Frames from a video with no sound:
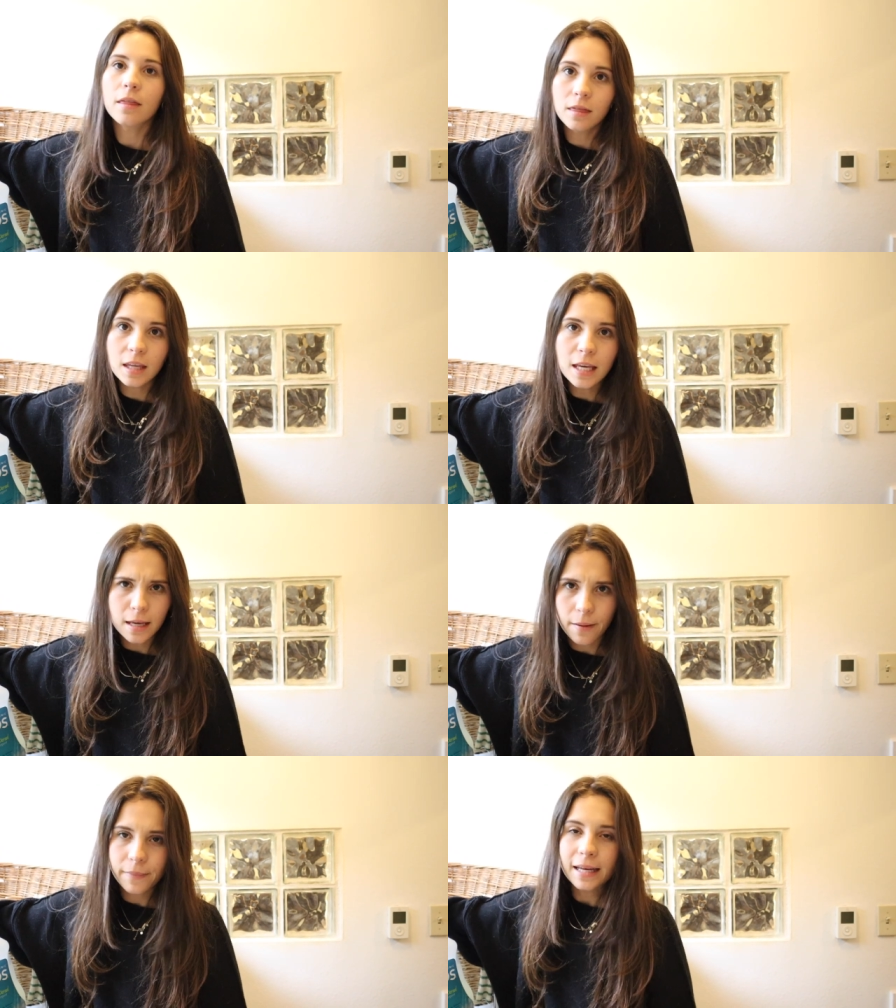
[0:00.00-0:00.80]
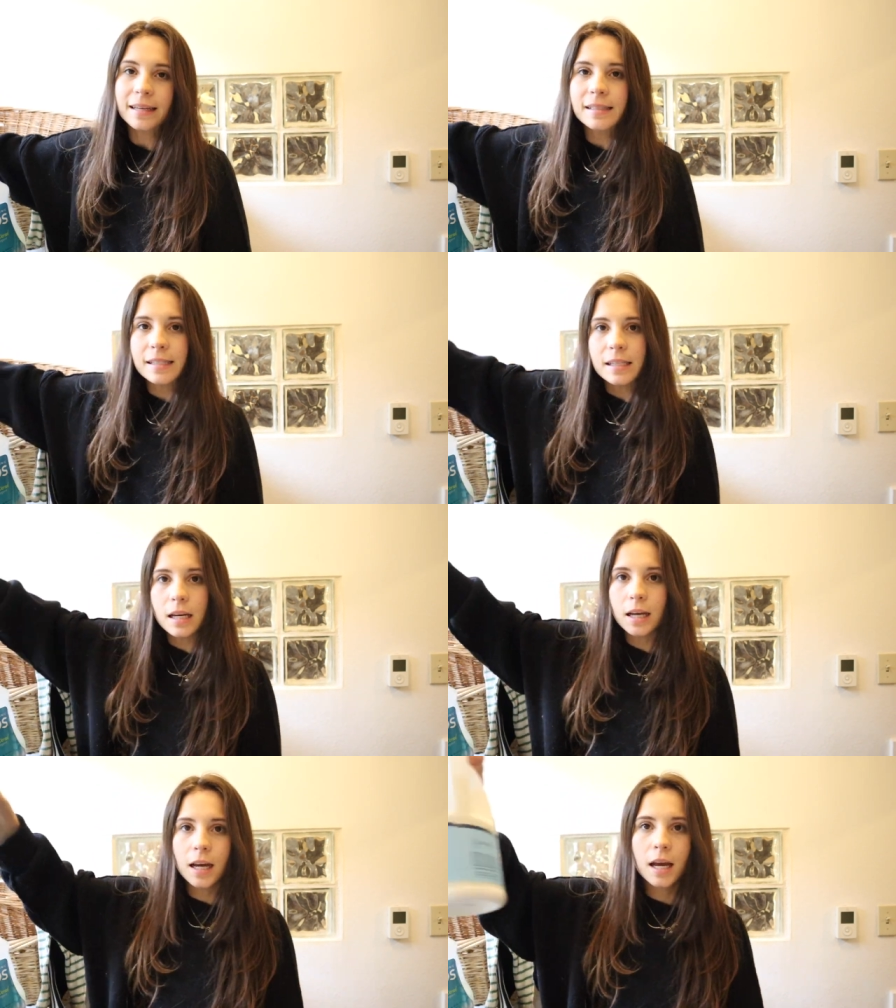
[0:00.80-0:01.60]
the yummiest
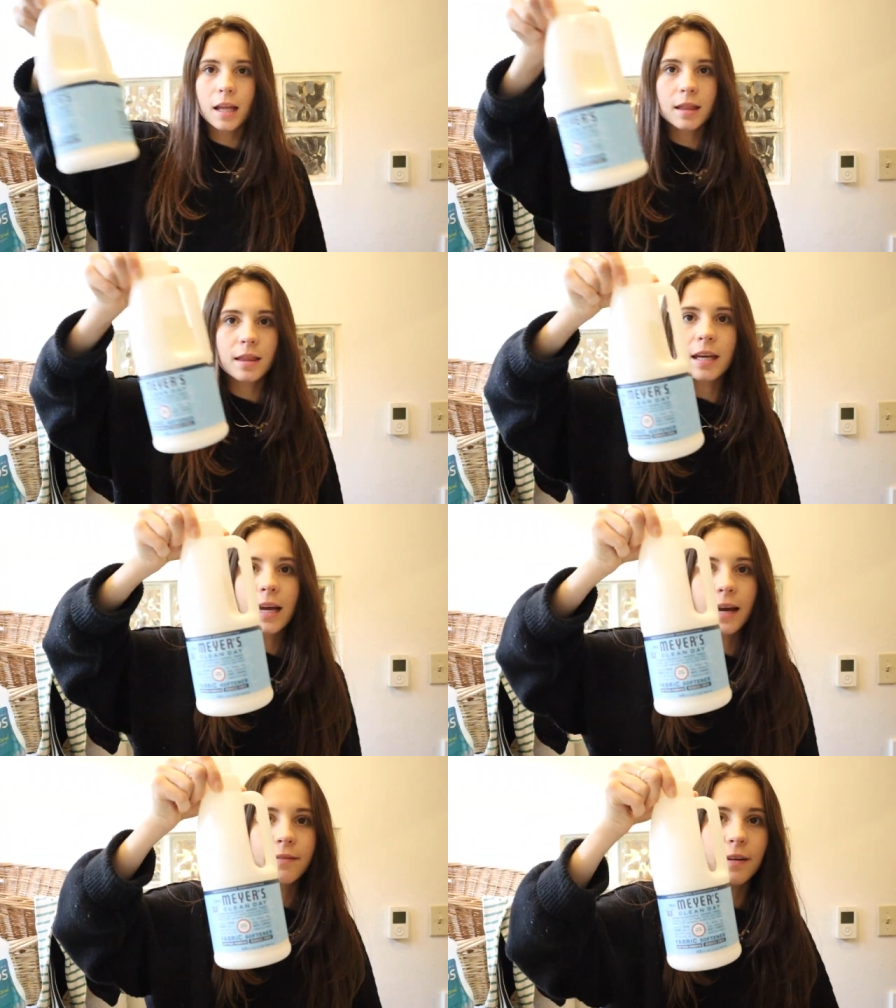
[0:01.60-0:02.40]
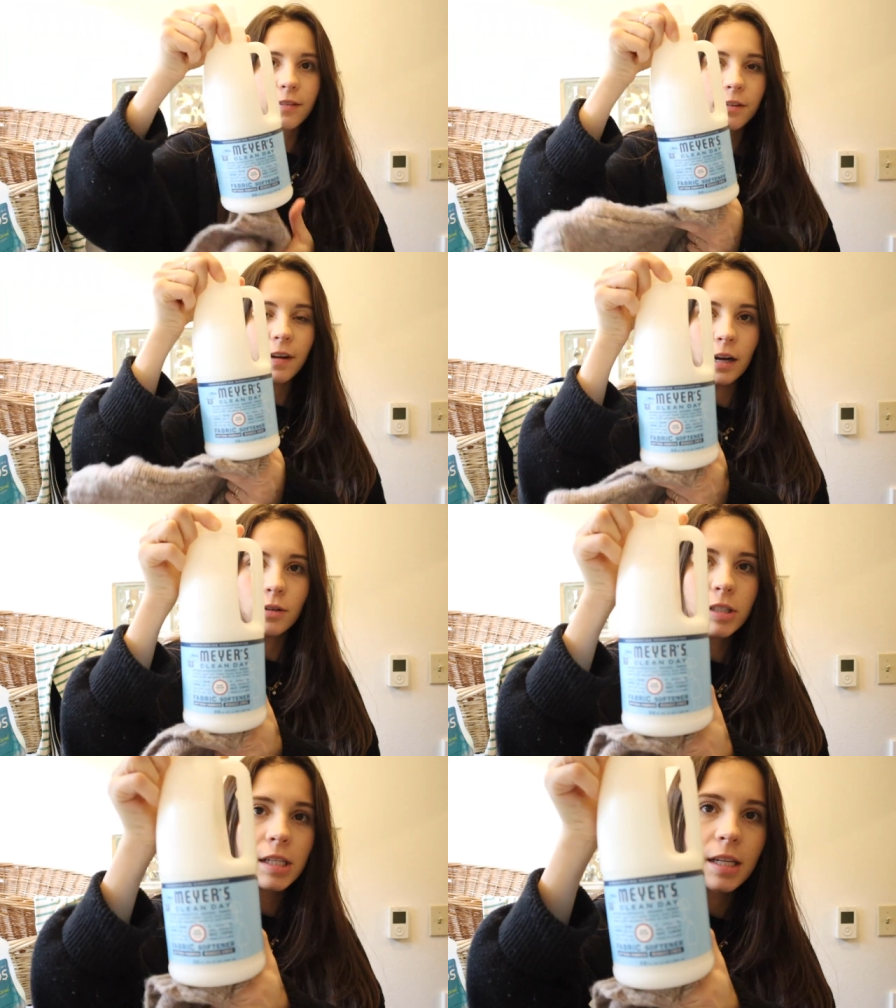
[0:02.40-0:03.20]
thing I have ever
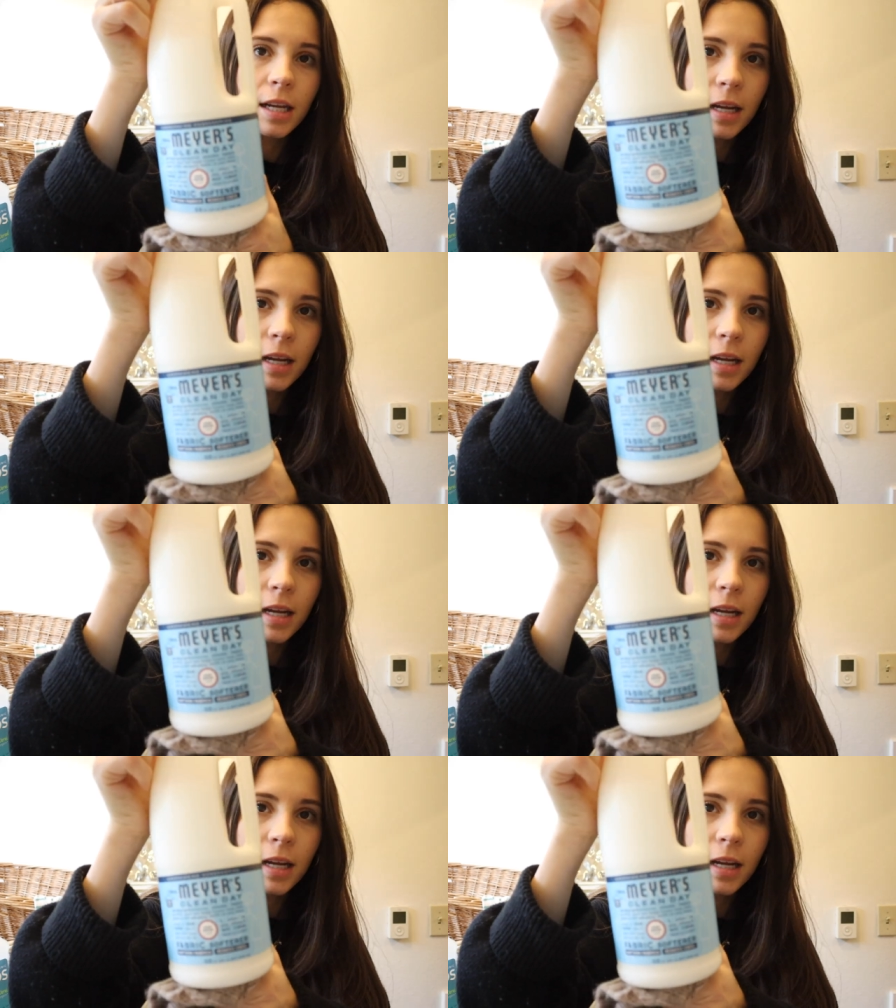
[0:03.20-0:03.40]
found